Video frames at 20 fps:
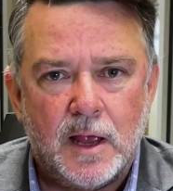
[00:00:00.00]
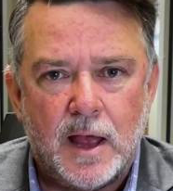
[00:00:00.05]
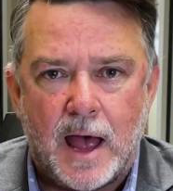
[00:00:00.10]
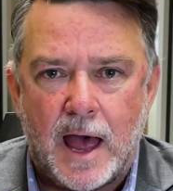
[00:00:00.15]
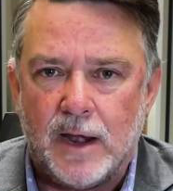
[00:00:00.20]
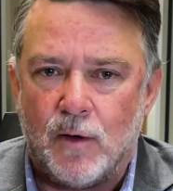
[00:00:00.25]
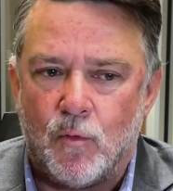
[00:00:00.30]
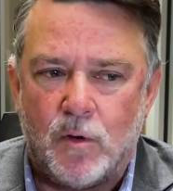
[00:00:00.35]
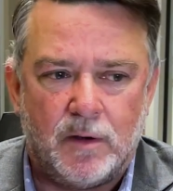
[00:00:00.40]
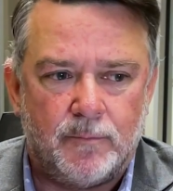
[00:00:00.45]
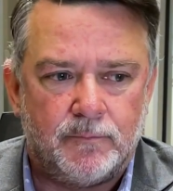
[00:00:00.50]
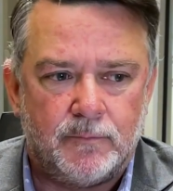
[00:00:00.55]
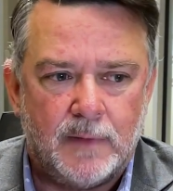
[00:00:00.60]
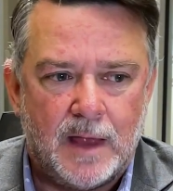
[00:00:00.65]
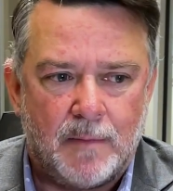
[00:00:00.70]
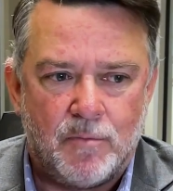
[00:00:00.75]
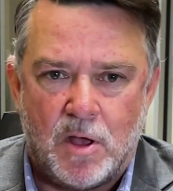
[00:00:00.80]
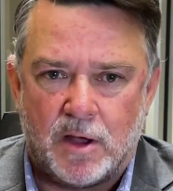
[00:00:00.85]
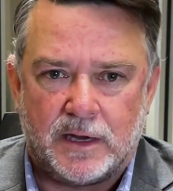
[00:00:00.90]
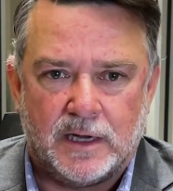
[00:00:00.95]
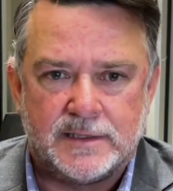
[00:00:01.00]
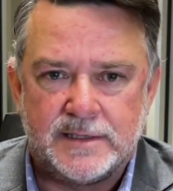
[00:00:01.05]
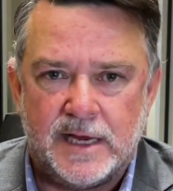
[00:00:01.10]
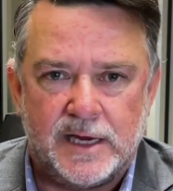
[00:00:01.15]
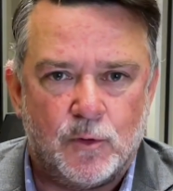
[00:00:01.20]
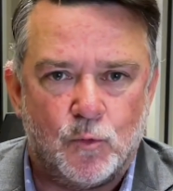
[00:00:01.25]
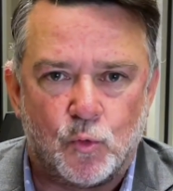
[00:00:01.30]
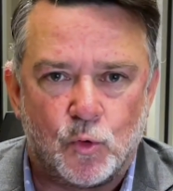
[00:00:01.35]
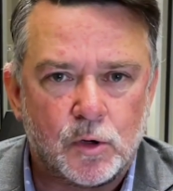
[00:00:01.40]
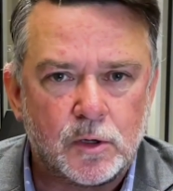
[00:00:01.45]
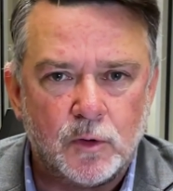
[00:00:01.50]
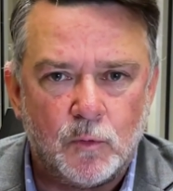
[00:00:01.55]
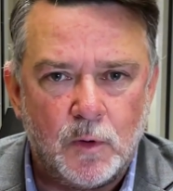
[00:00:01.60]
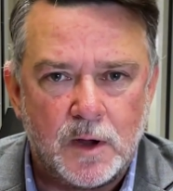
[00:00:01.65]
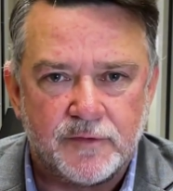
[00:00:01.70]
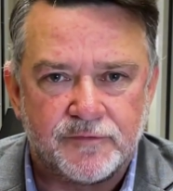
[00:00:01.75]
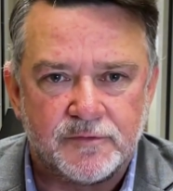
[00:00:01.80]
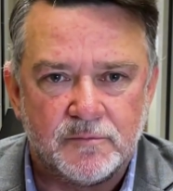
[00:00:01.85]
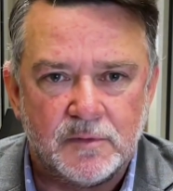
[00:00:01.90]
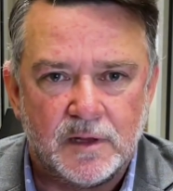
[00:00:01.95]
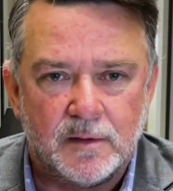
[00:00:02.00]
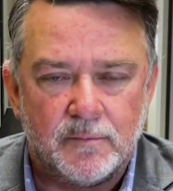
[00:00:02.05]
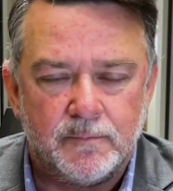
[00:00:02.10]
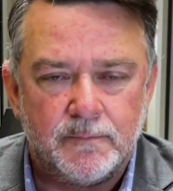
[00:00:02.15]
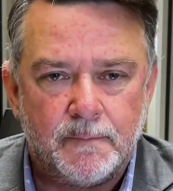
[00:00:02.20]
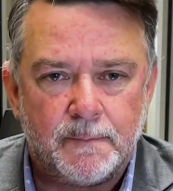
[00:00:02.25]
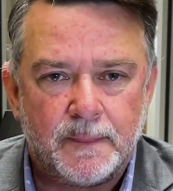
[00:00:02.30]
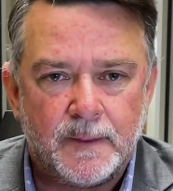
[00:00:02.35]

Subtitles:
I'm not going to take work away from them.